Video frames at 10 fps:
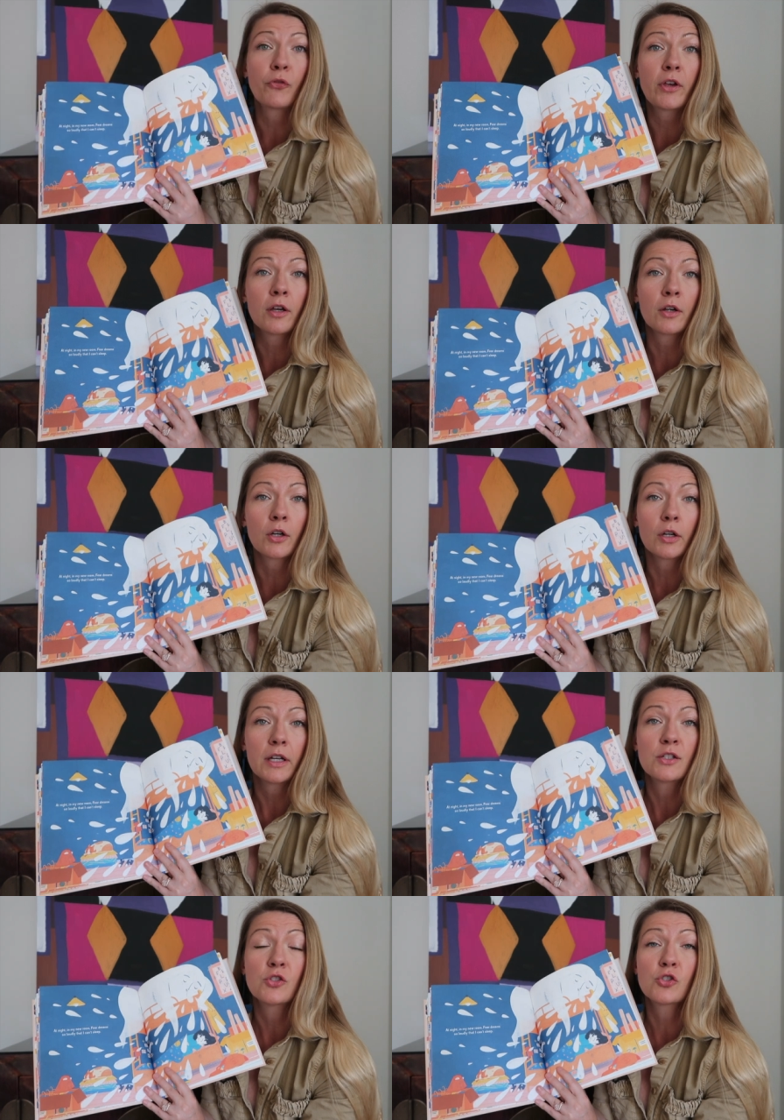Fear
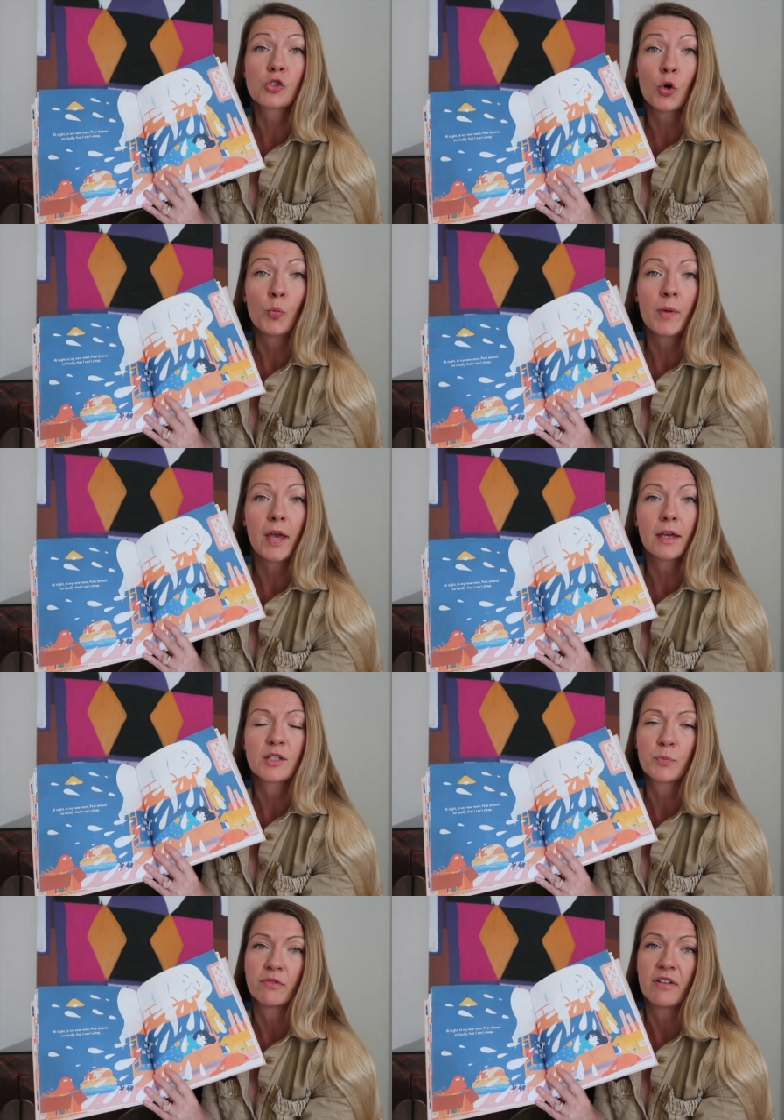is so big,
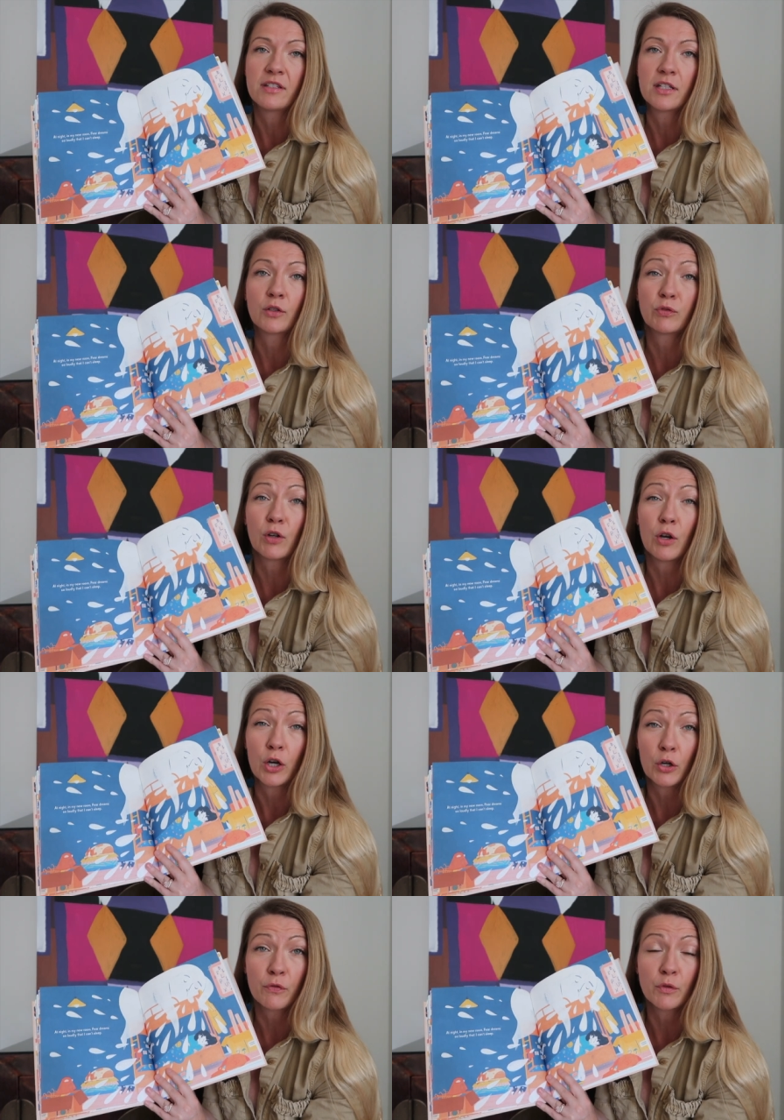it's preventing
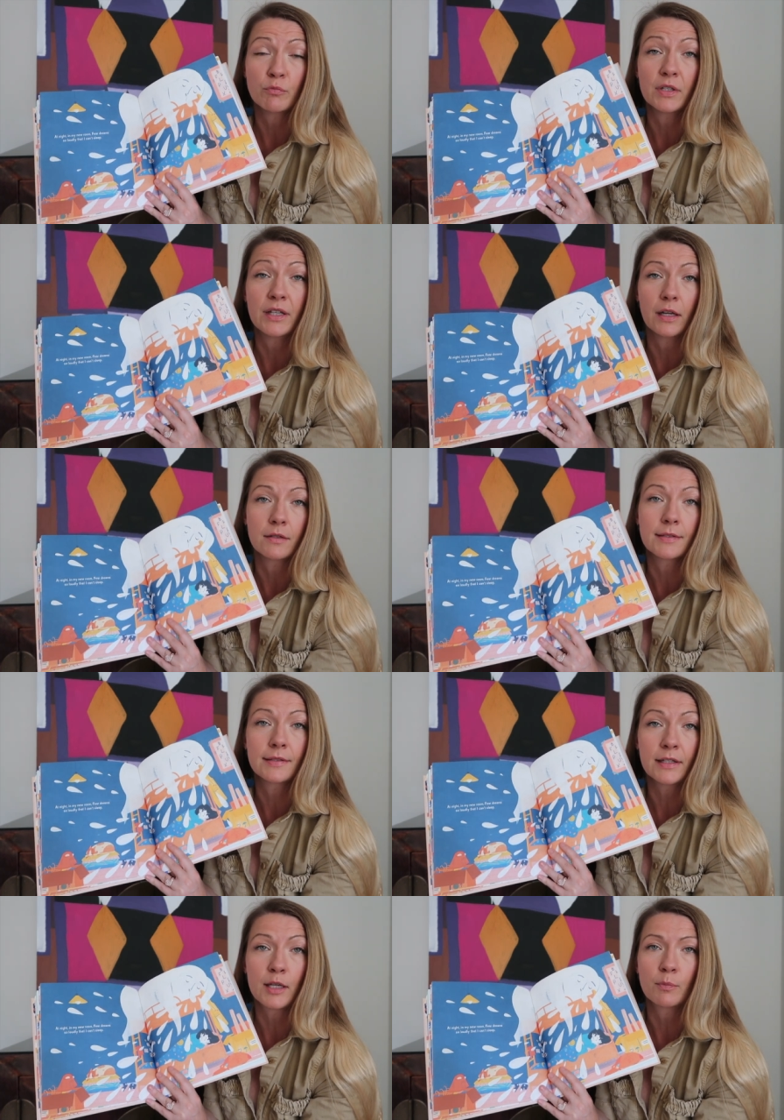her from getting
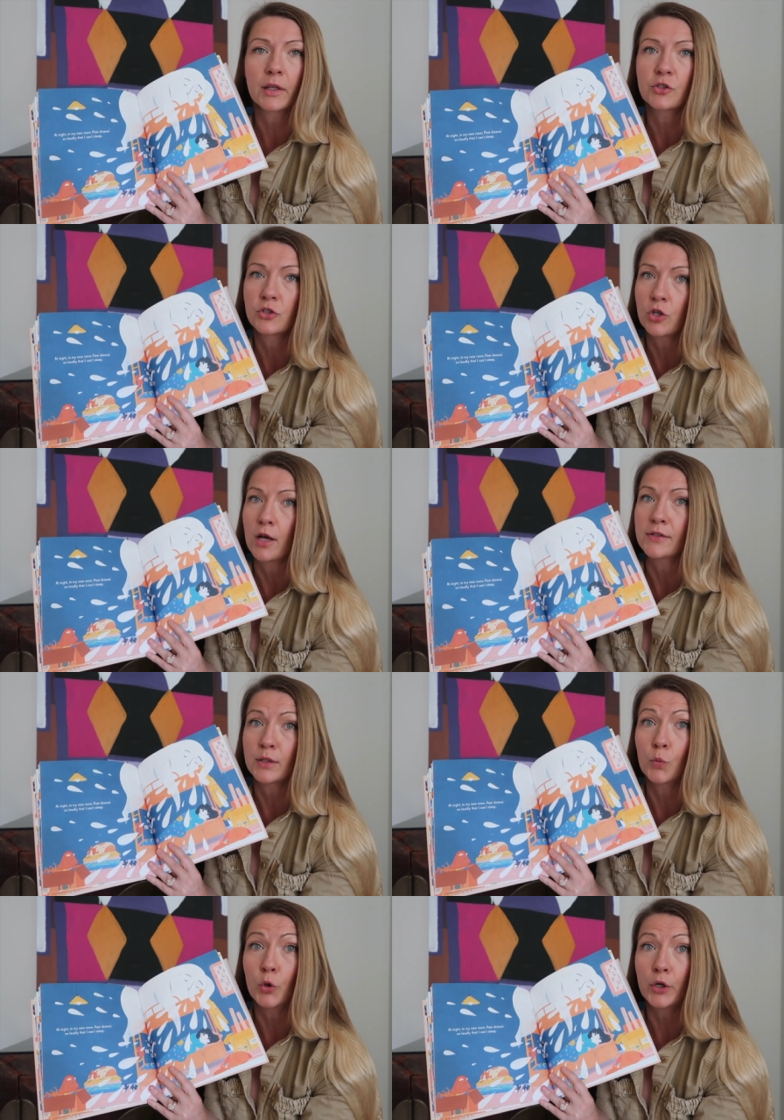sleep. Like, she's
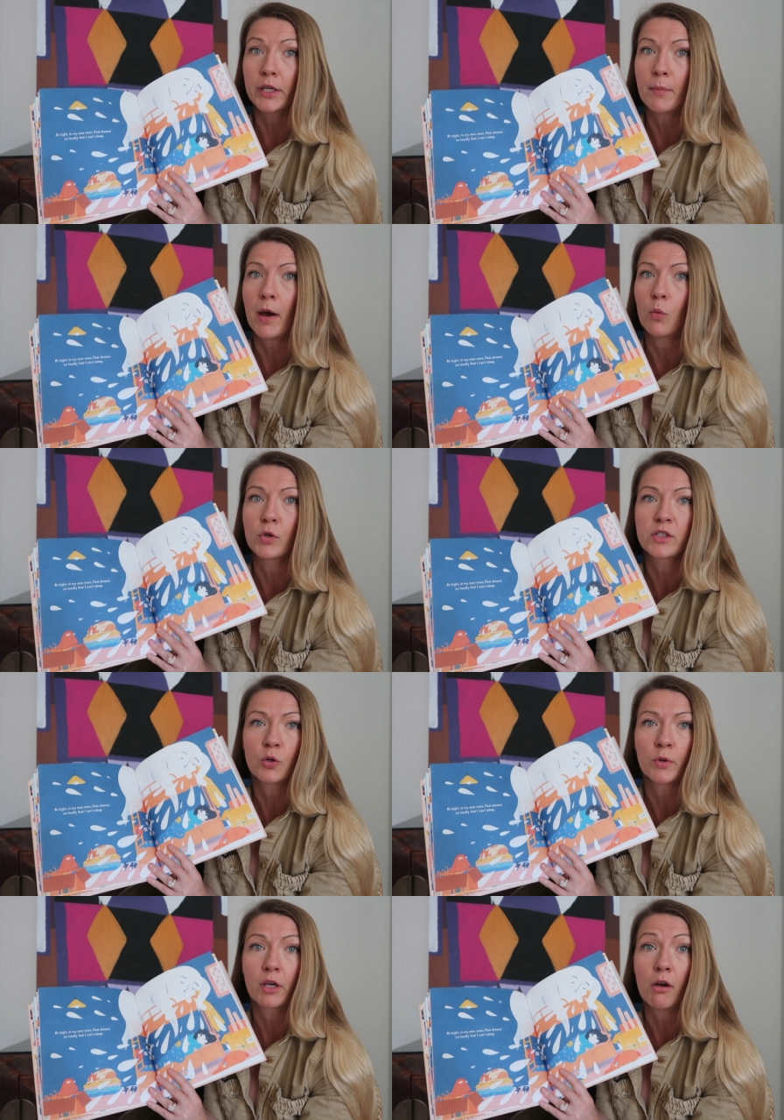constantly worried about what's
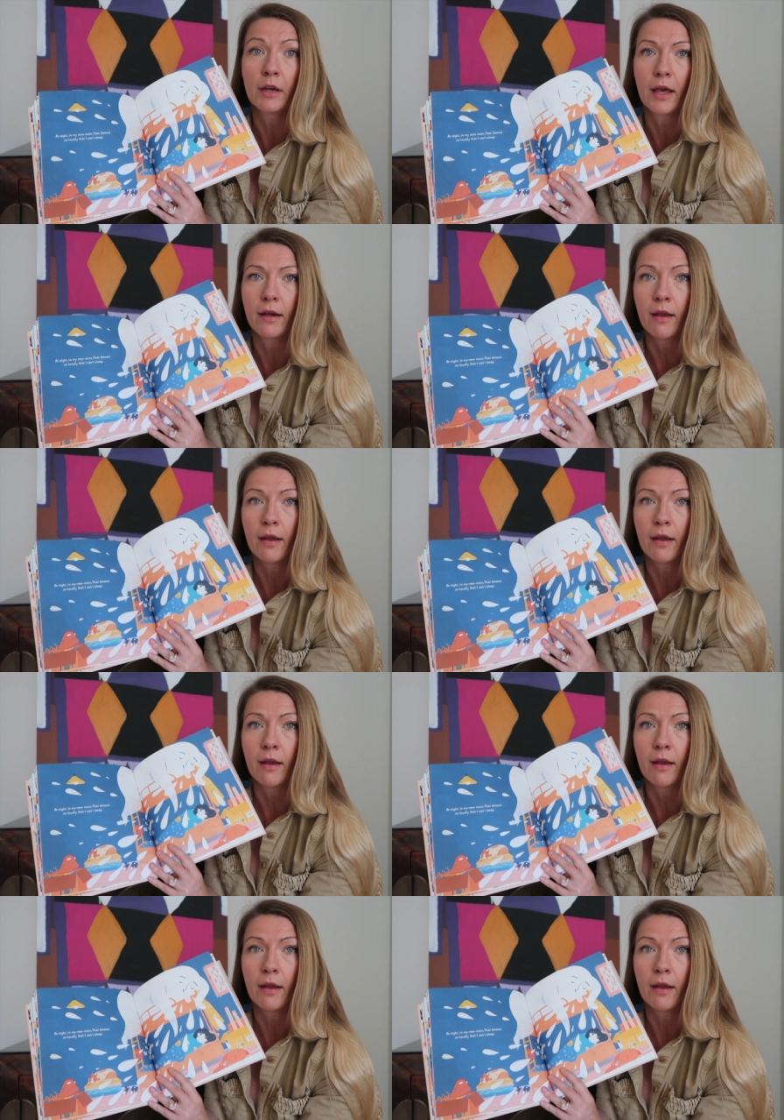going on at